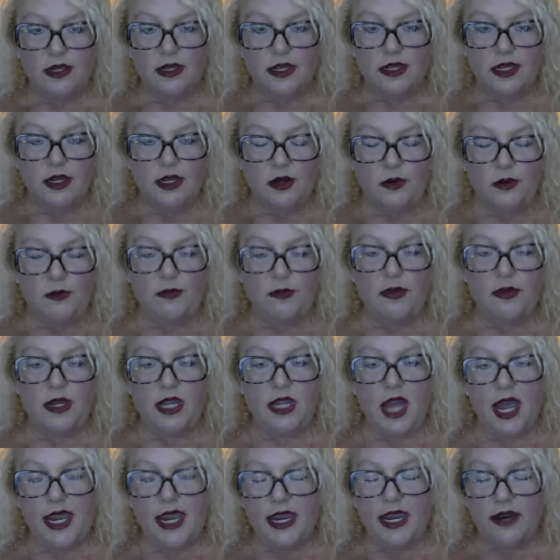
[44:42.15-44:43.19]
You know,
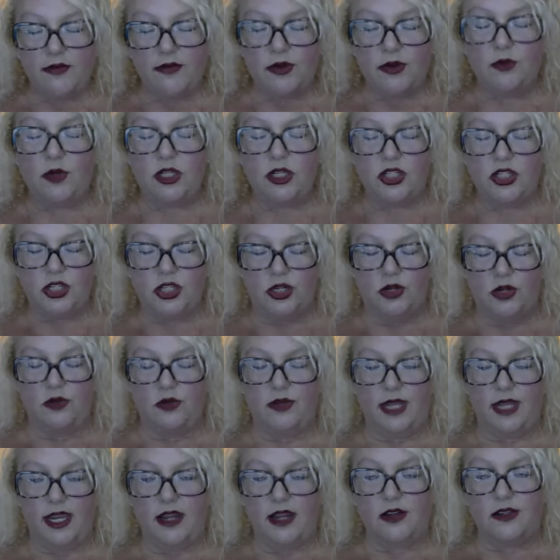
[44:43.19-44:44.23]
not everyone should own
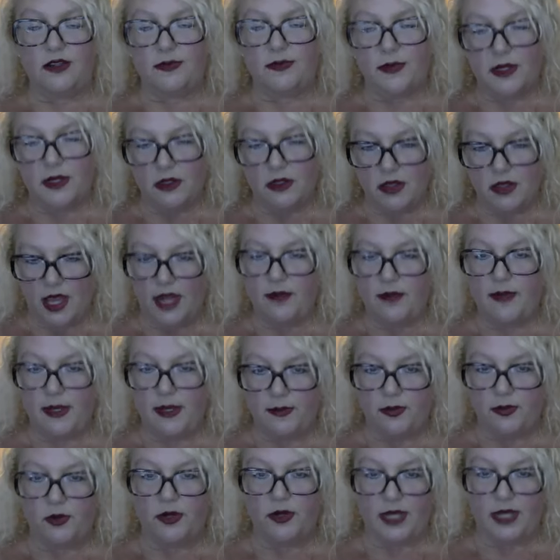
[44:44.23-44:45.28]
a house, but a lot of
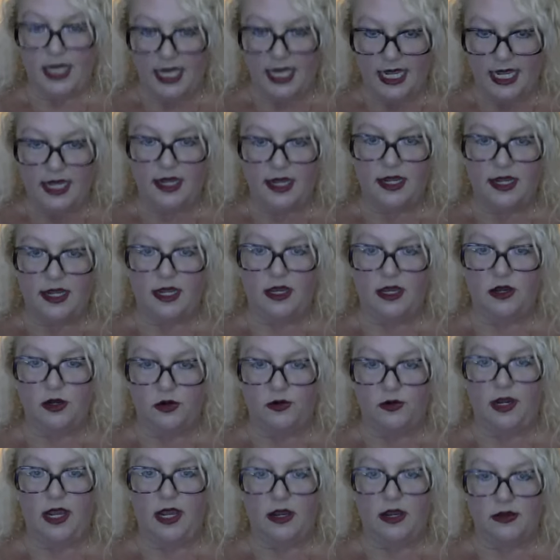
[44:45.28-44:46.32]
people can
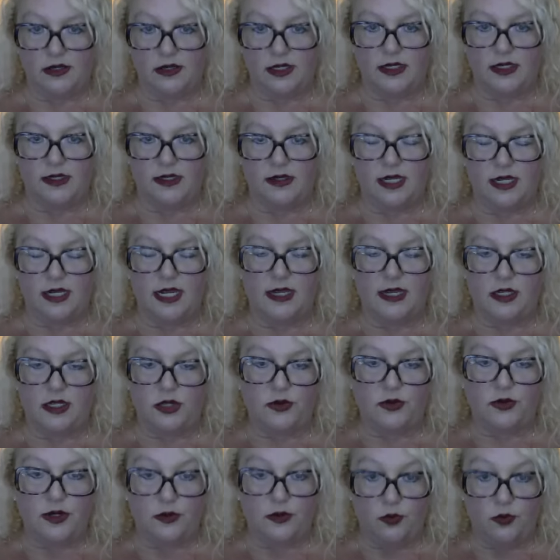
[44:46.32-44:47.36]
own houses and
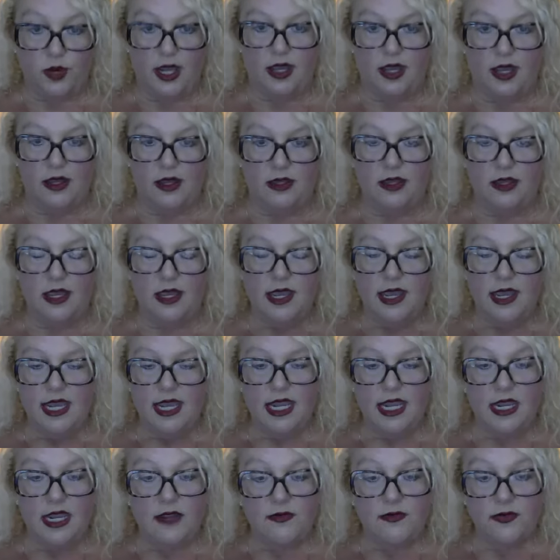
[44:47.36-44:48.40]
do it well
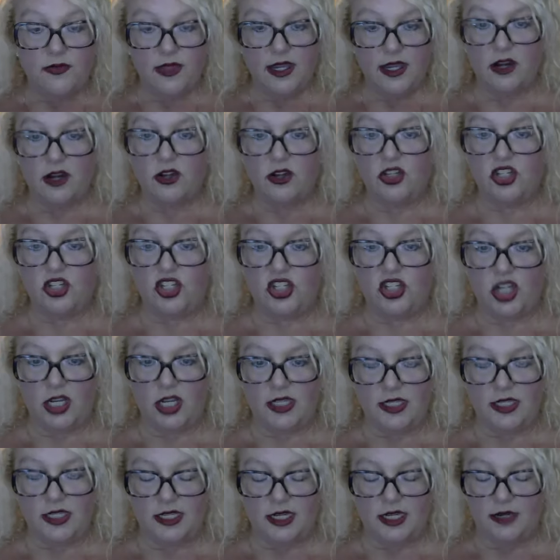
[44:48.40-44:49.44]
if they are
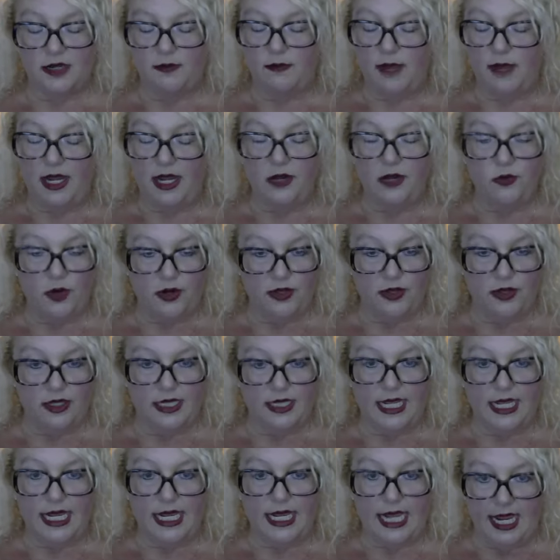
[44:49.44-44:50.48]
just made aware that
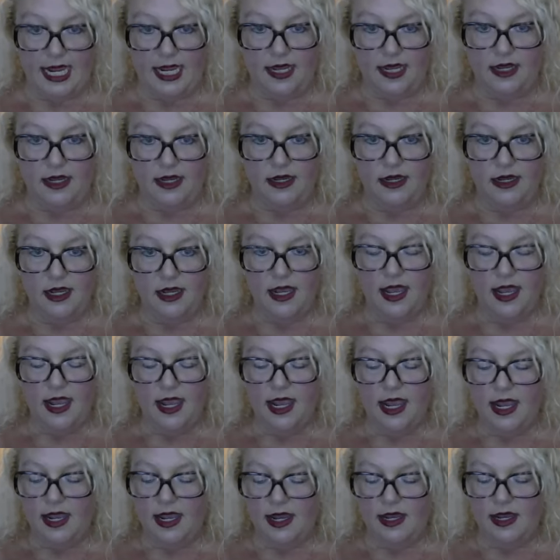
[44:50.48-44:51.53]
they can
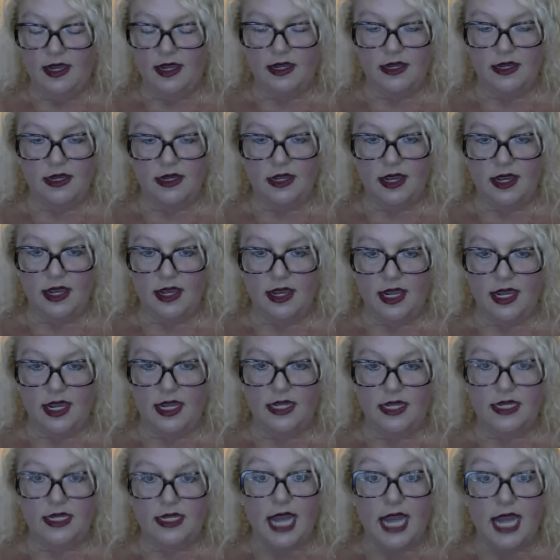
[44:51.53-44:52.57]
and
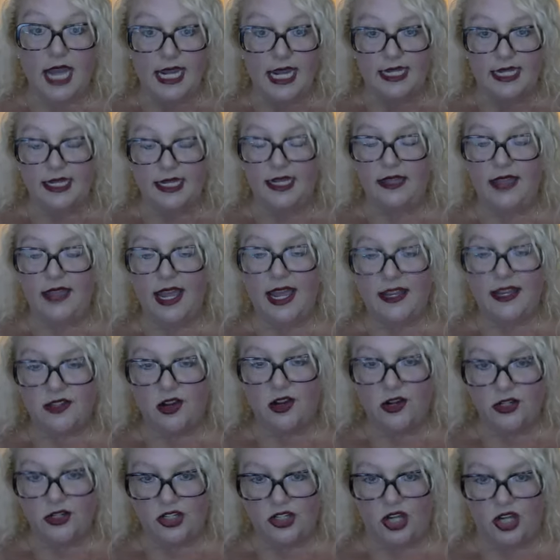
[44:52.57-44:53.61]
and guided and that's
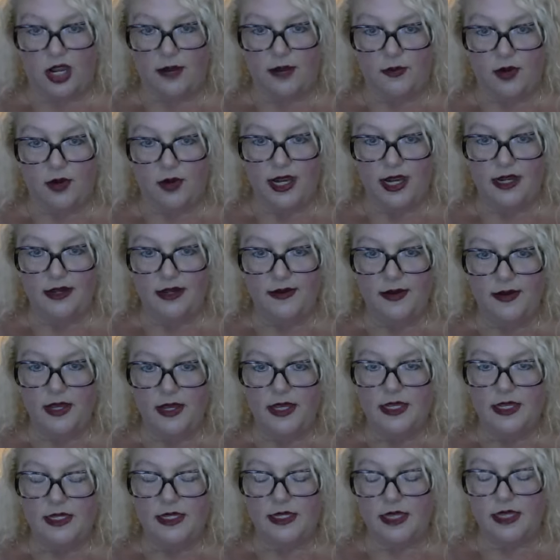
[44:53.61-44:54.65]
our job right
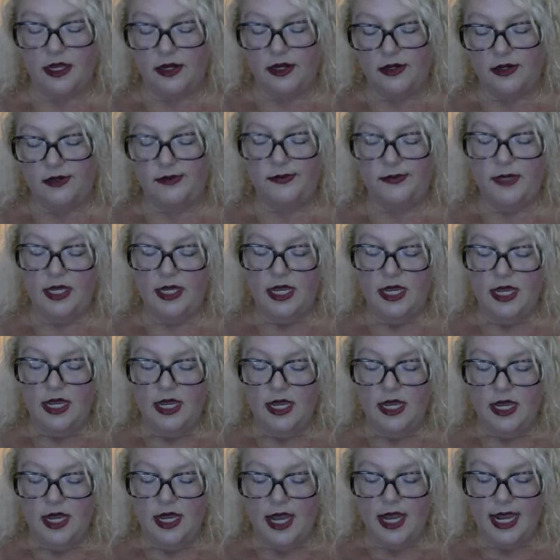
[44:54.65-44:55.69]
so
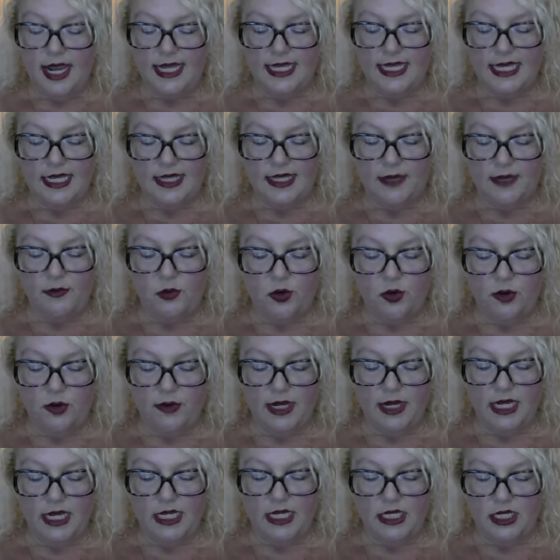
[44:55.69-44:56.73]
I think yeah. the more
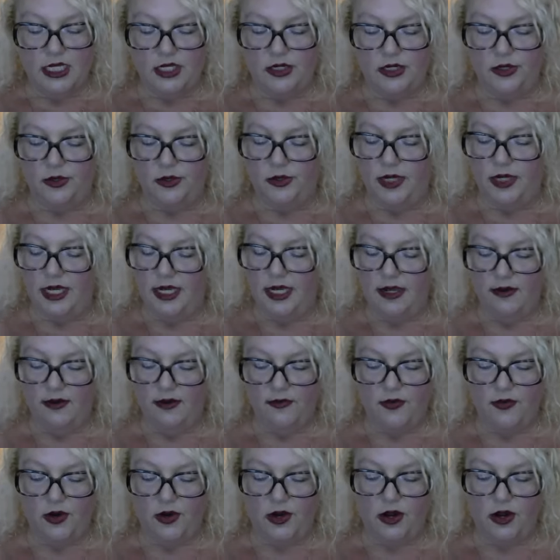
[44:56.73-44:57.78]
we can do
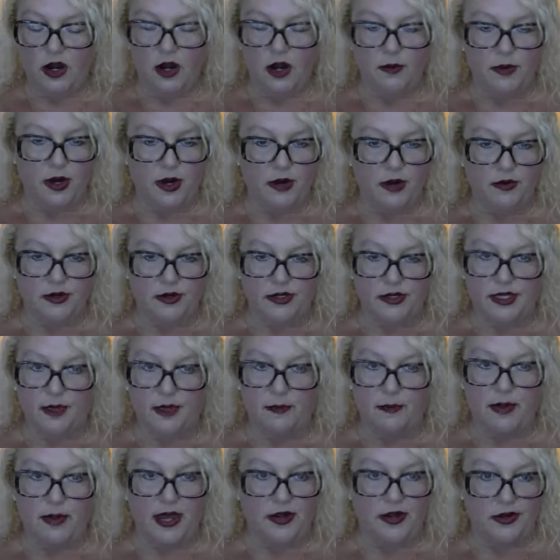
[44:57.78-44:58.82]
for our borrowers,
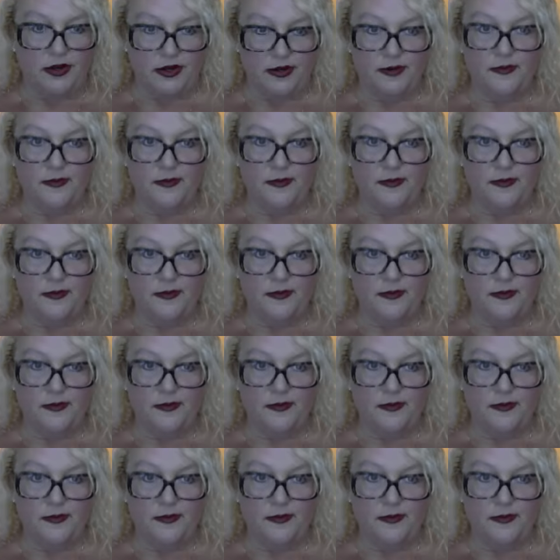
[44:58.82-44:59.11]
you know, we should all be